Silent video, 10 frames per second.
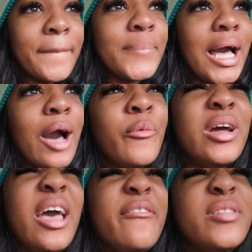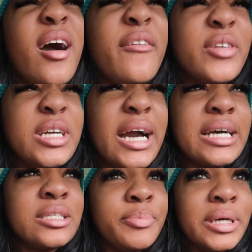But I would have vlogged for you
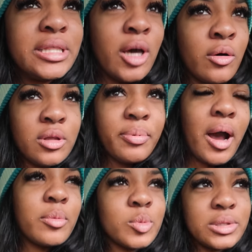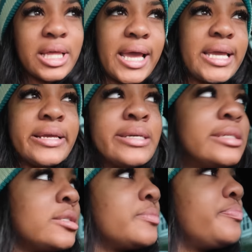guys, but the only problem with that
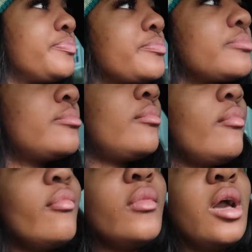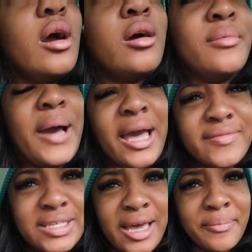is I
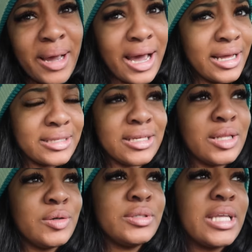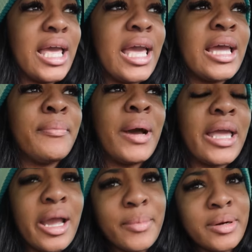have to have my eyes closed and my
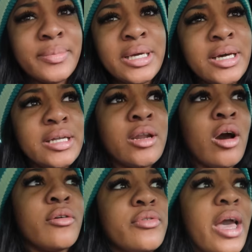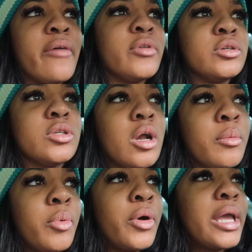camera be cutting off after a
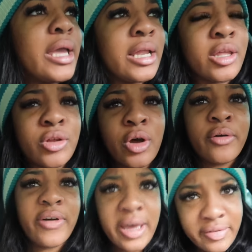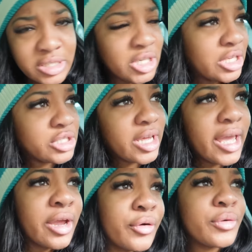certain point. And you know, if I have to change the
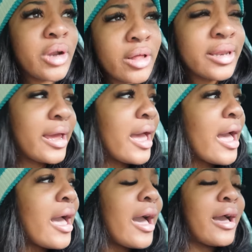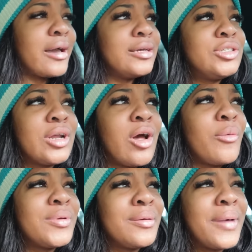angle and all of that, I ain't trying to
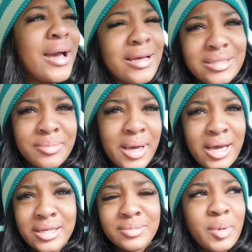open up my eyes and my eyes